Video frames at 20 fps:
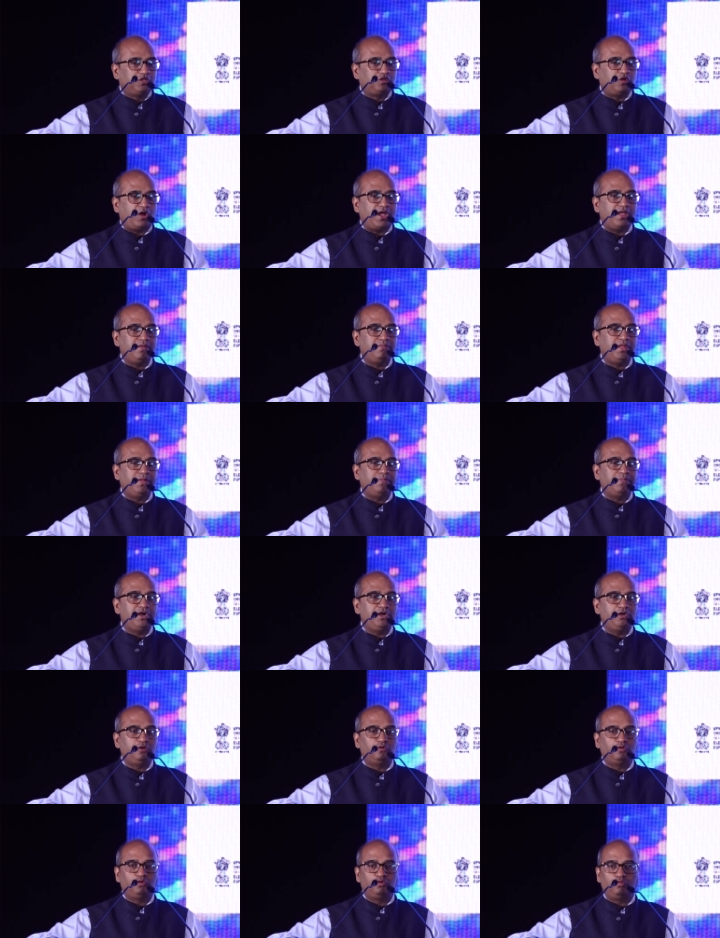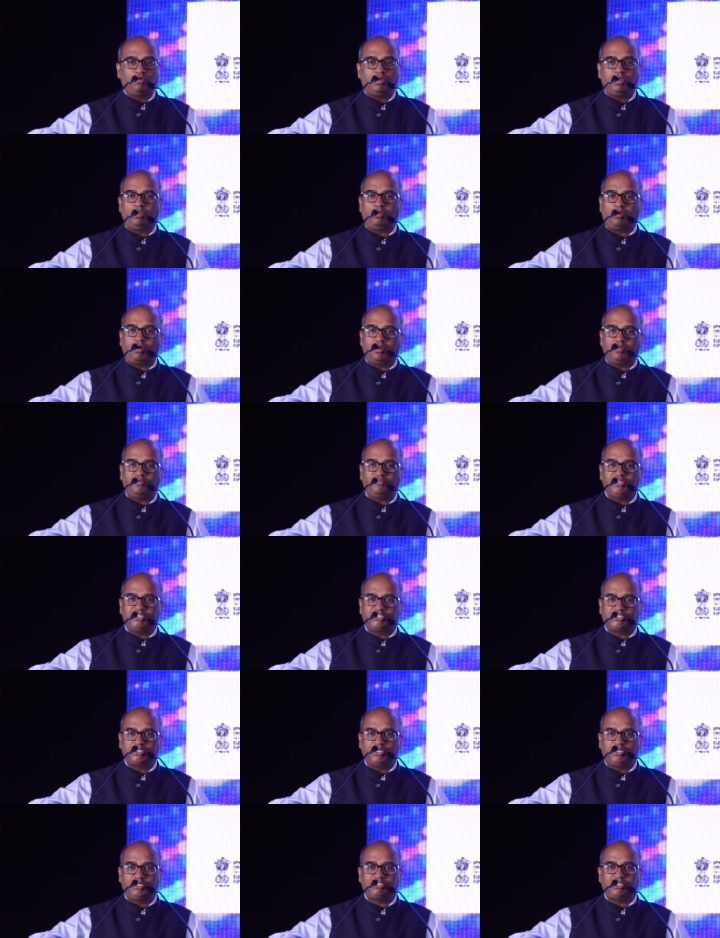So I am able to do a lot of
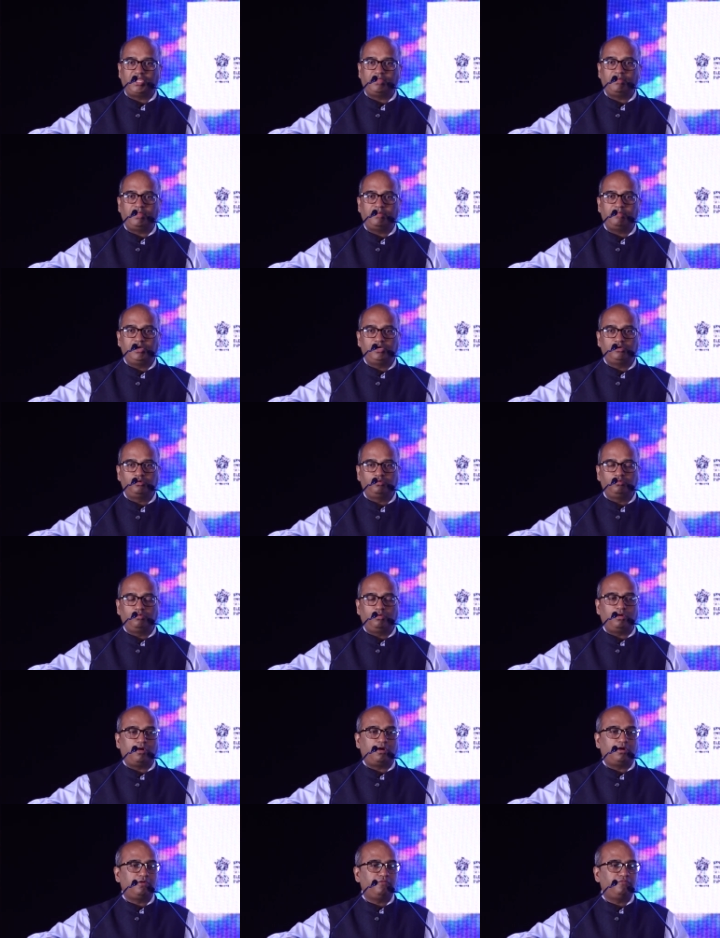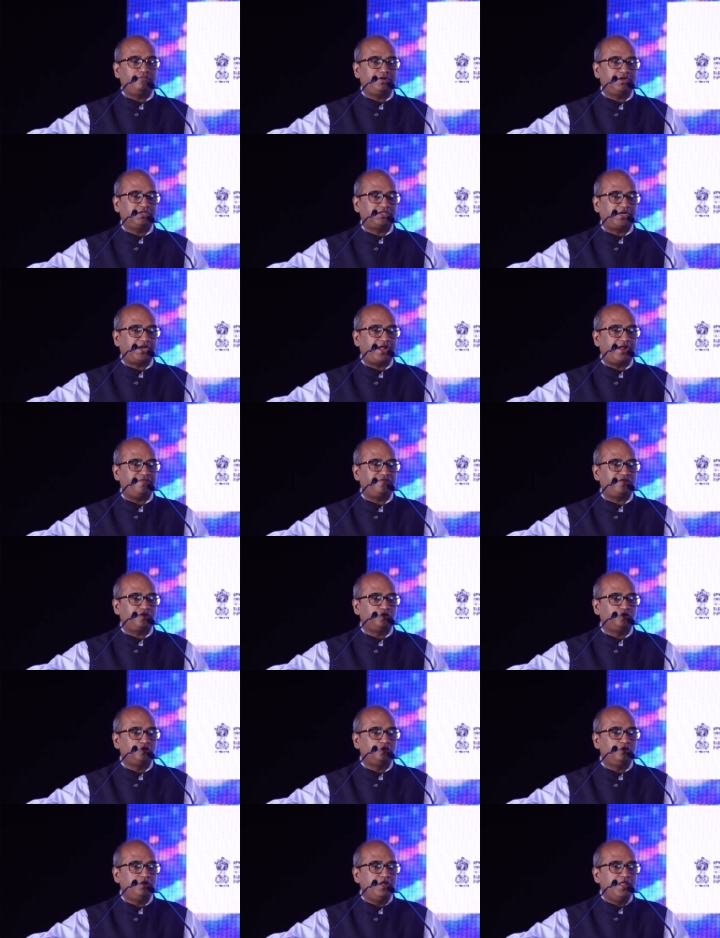research. I am able to do a lot of work that I have to
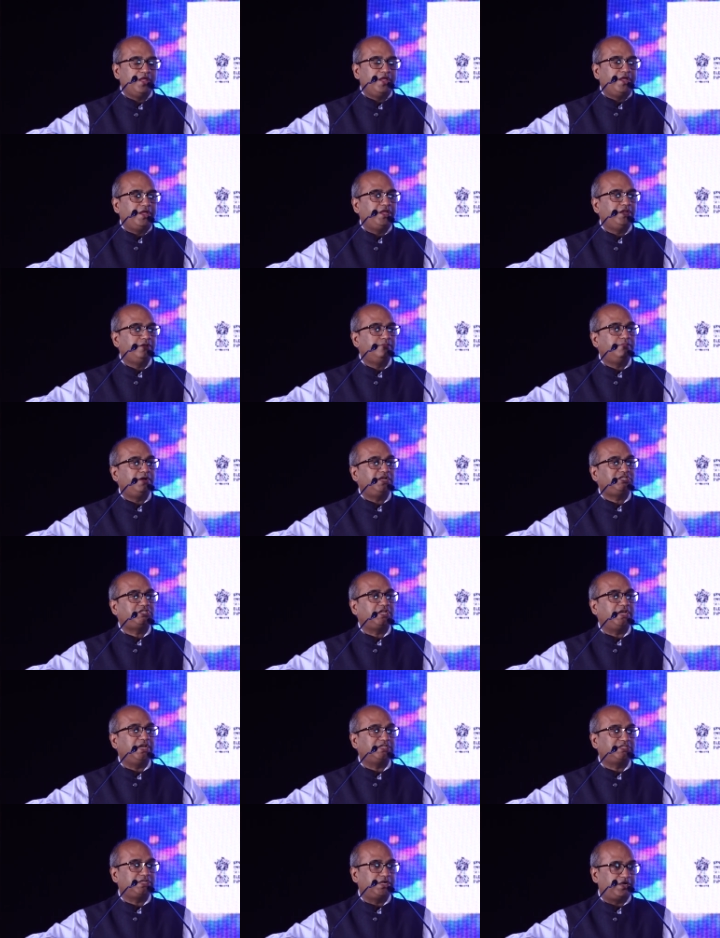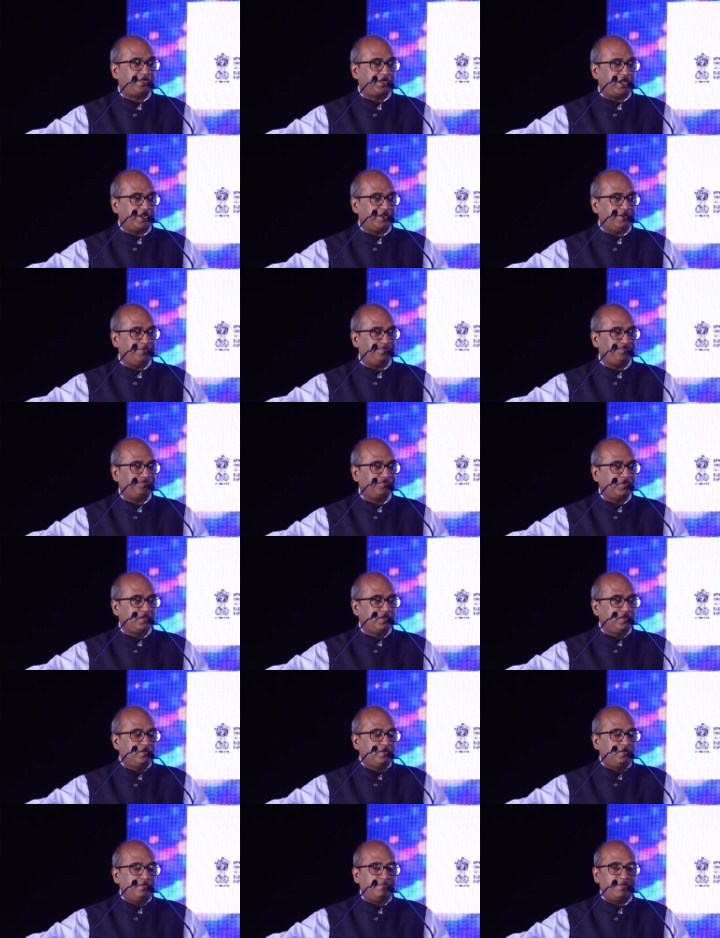do in much lesser time.
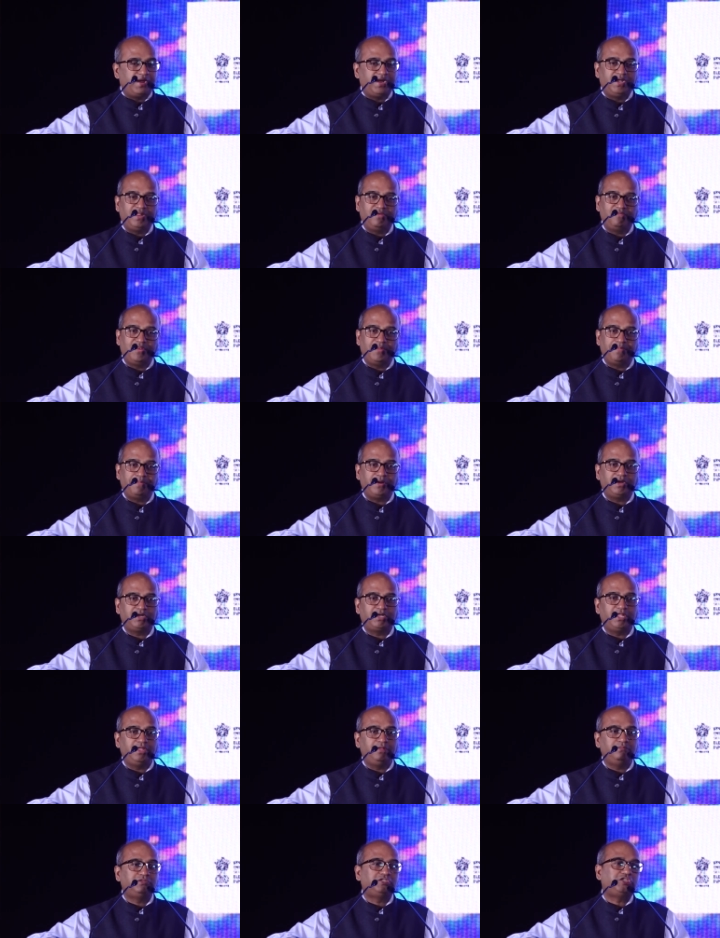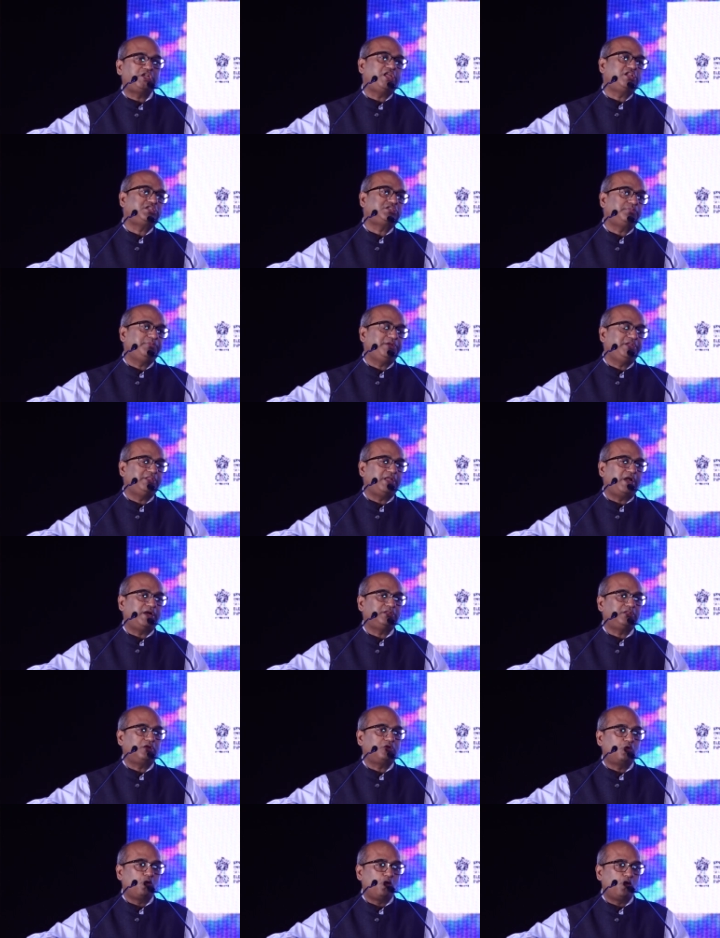My developer teams tells me
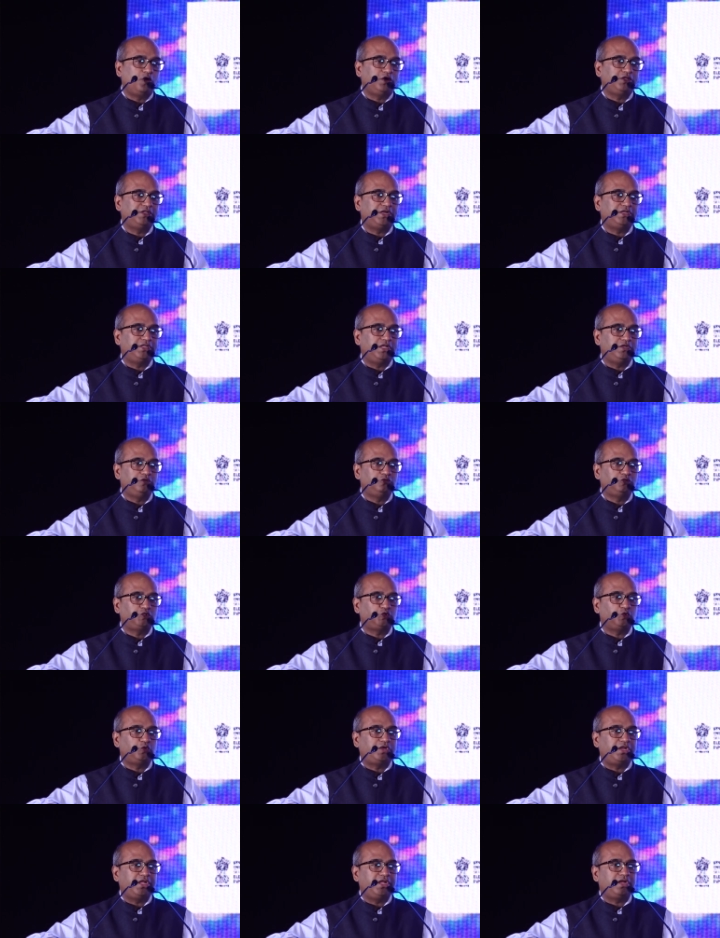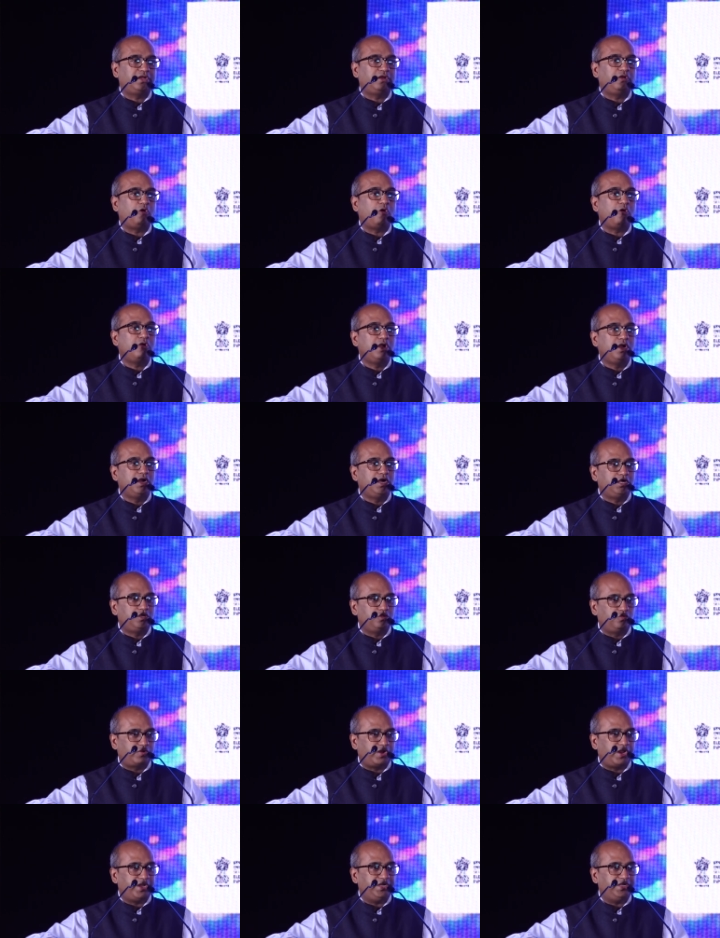that the code that they used to take longer
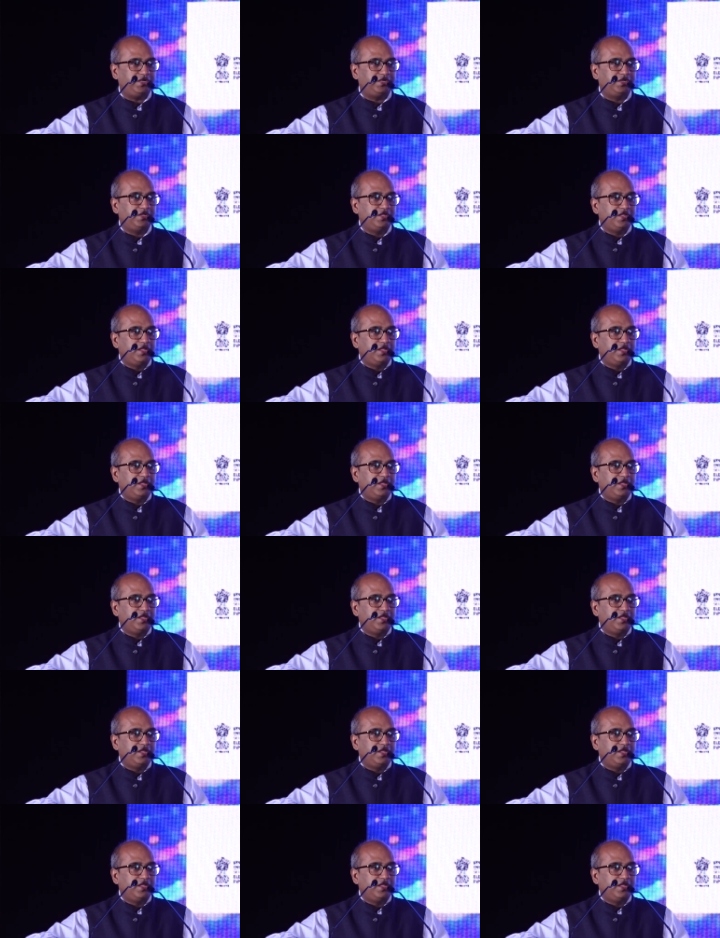to write